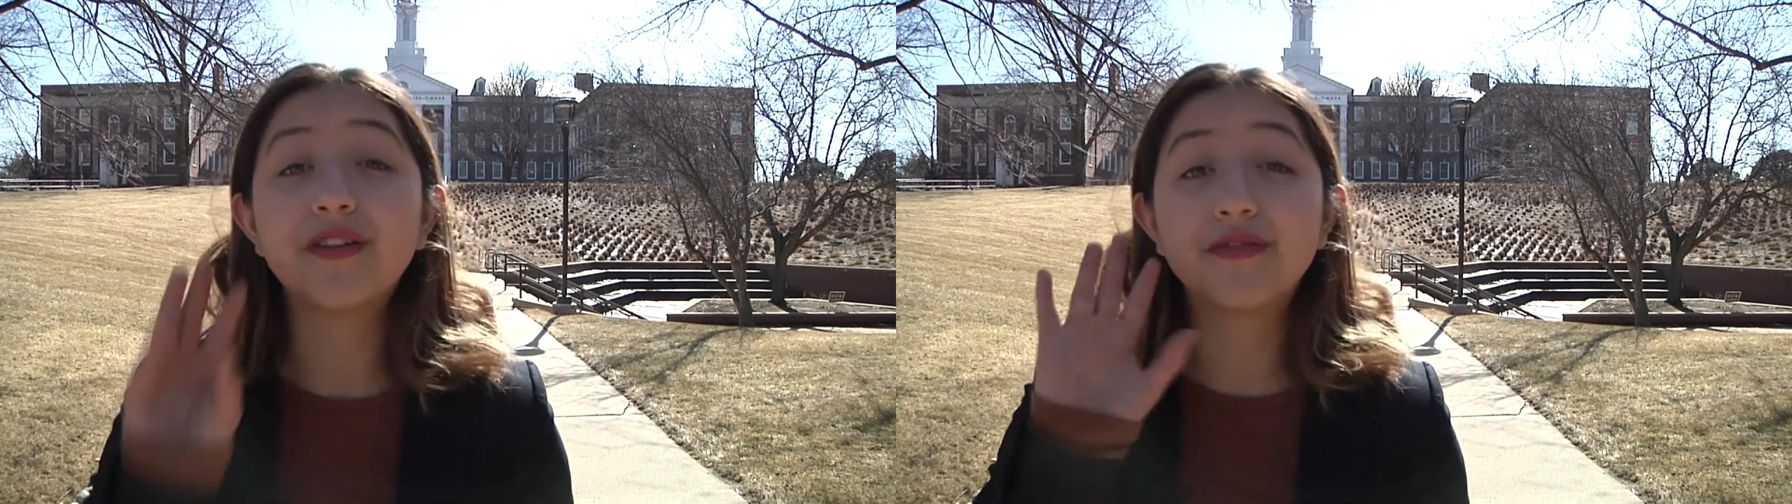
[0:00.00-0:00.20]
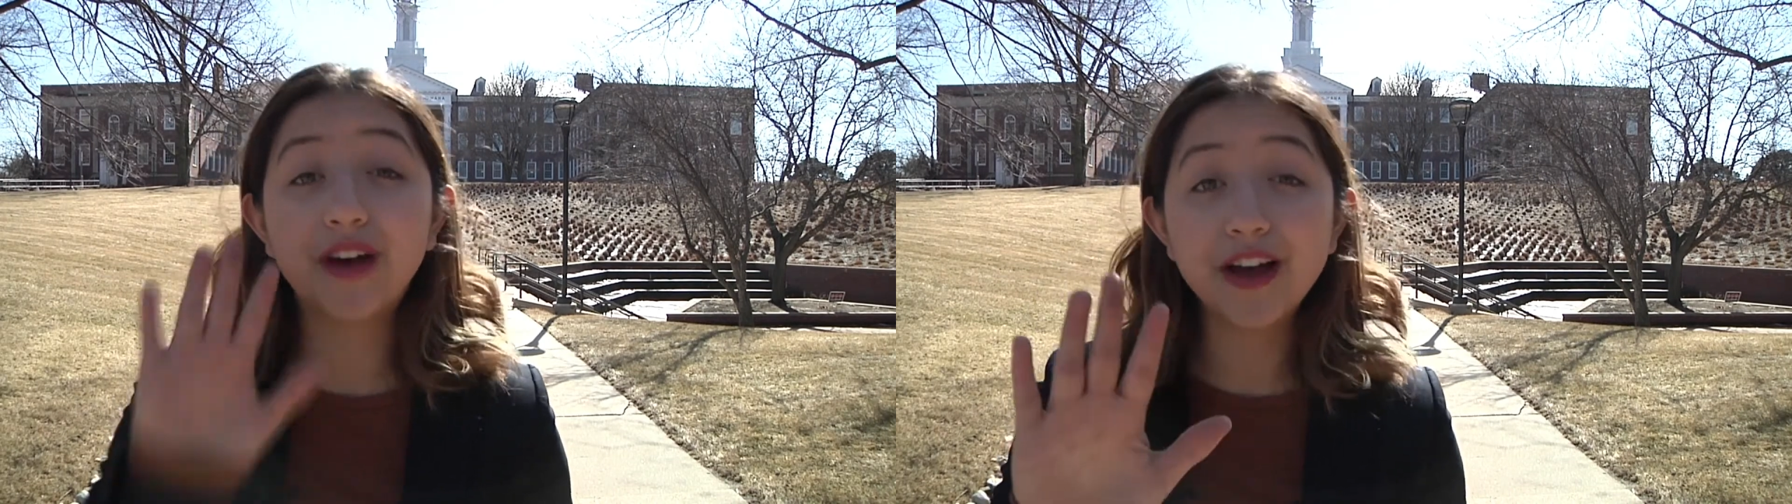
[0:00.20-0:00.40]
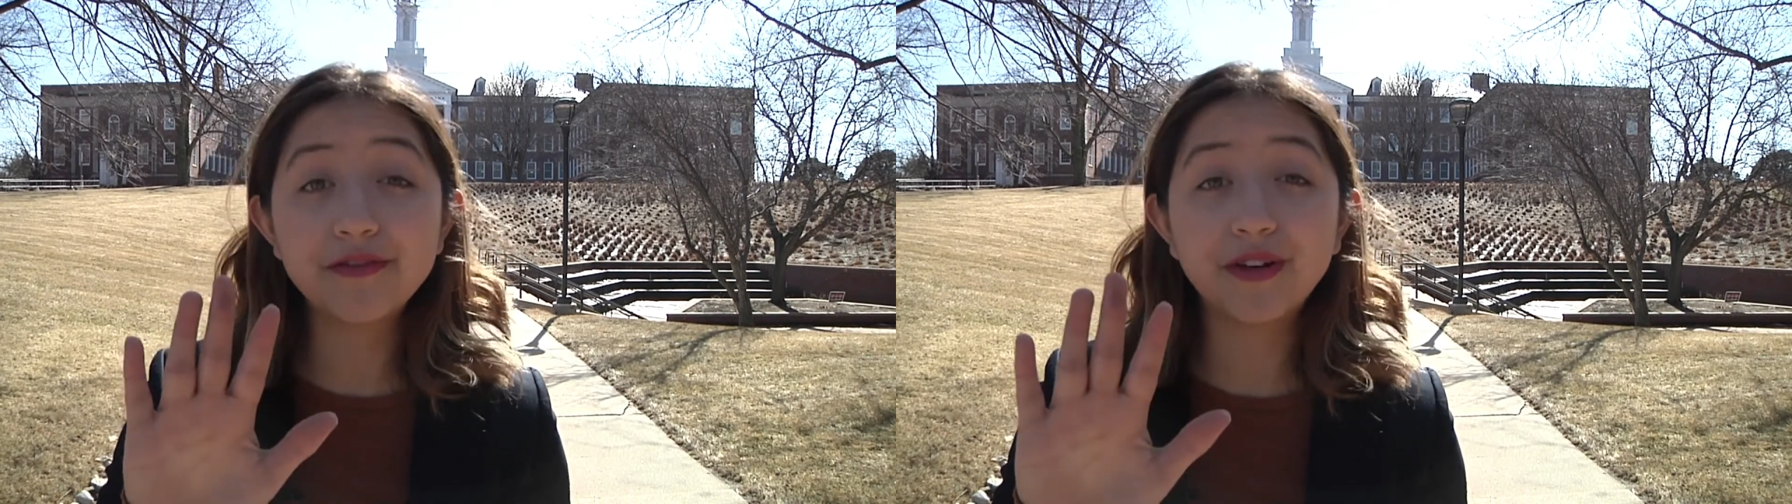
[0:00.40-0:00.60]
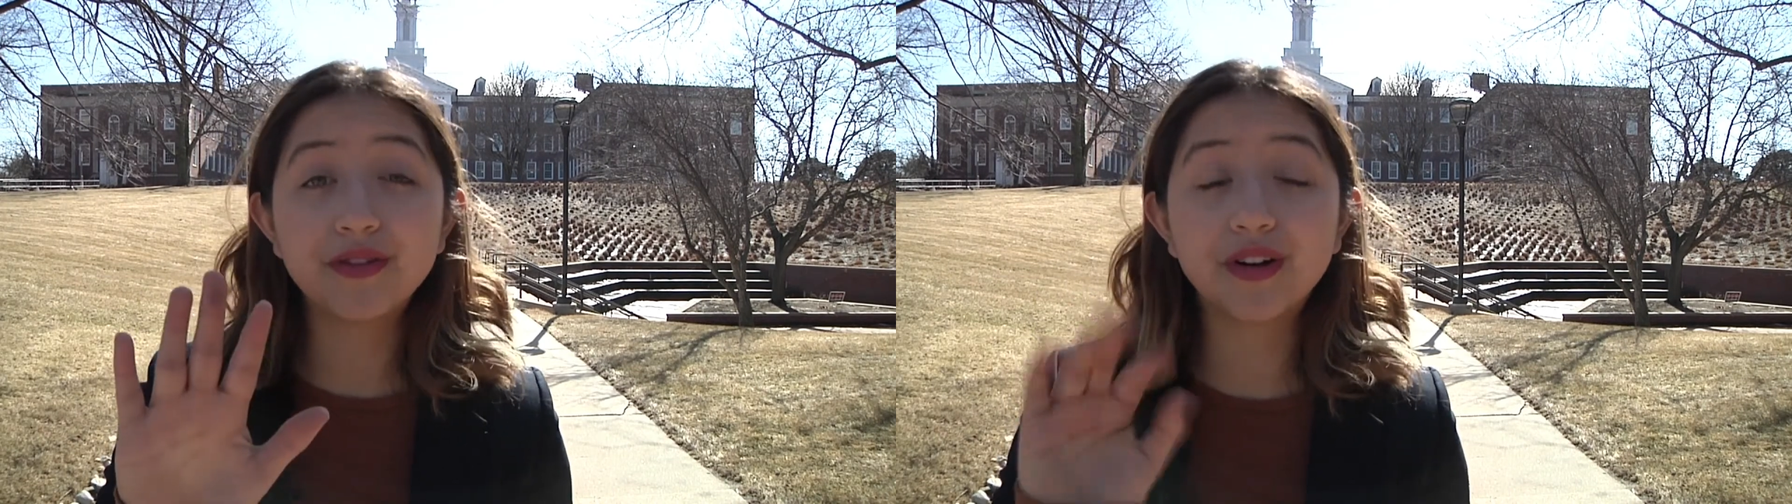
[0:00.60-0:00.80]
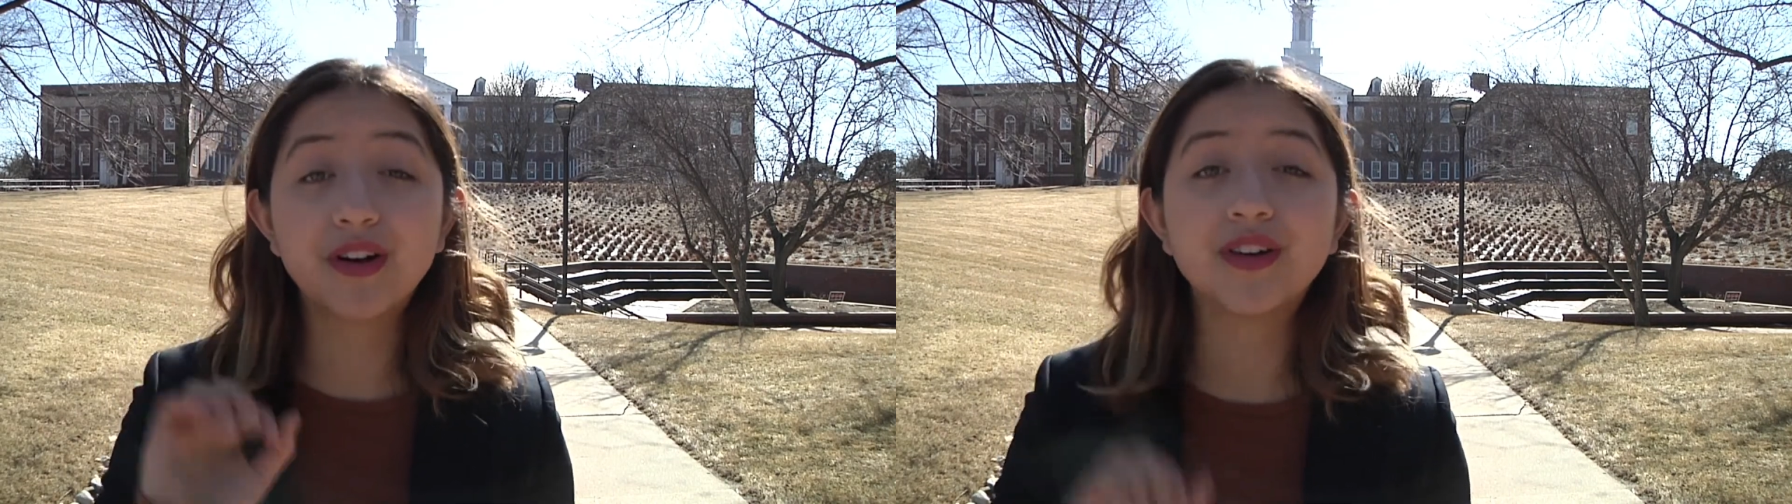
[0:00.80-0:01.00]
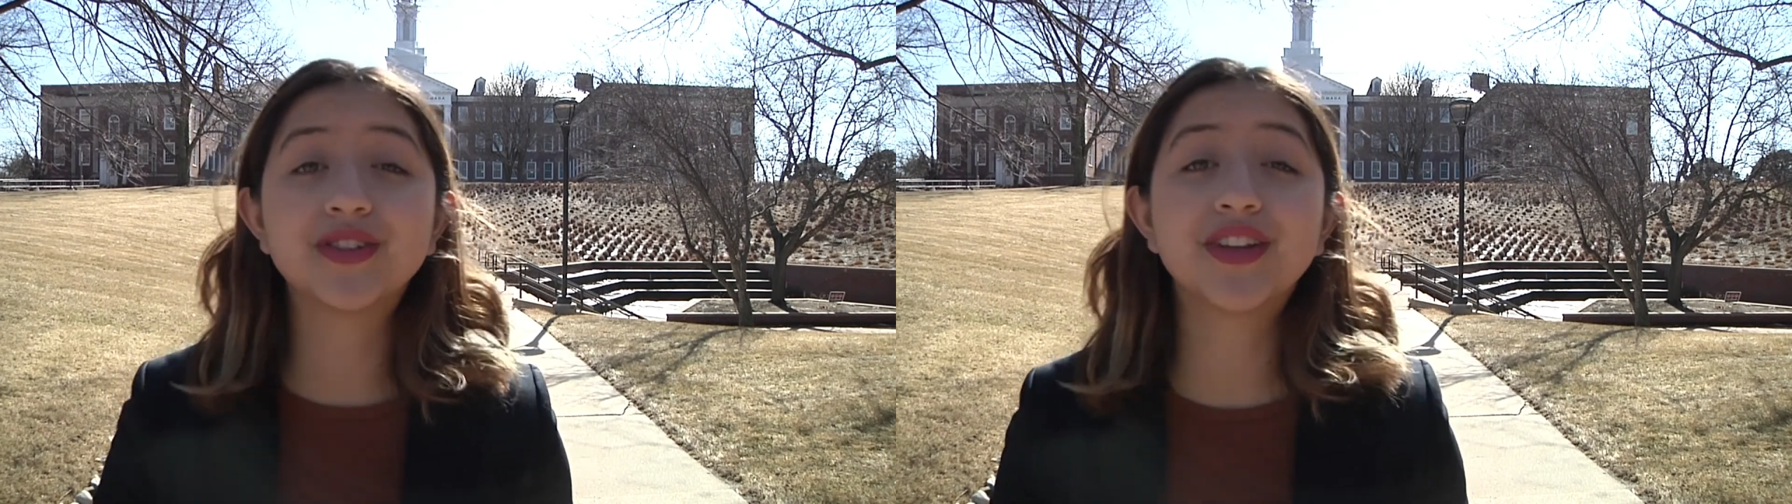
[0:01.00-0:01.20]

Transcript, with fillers: five phone calls,